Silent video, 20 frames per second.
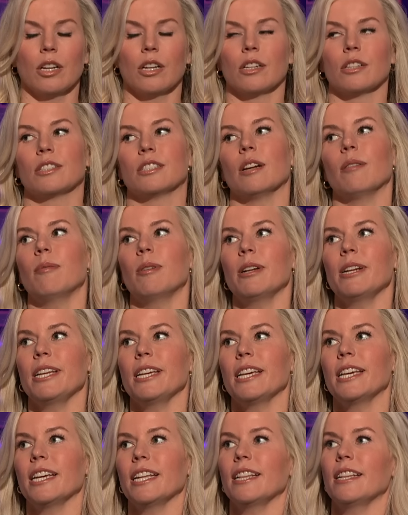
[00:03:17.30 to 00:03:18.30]

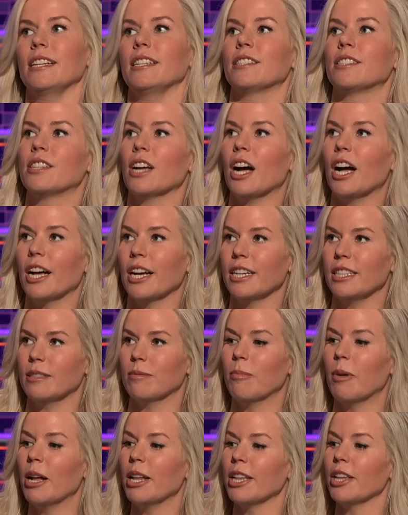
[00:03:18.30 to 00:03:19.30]
Somebody get this dog his
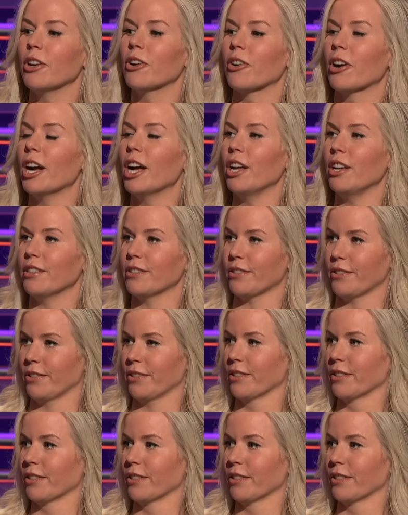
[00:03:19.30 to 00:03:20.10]
money or else.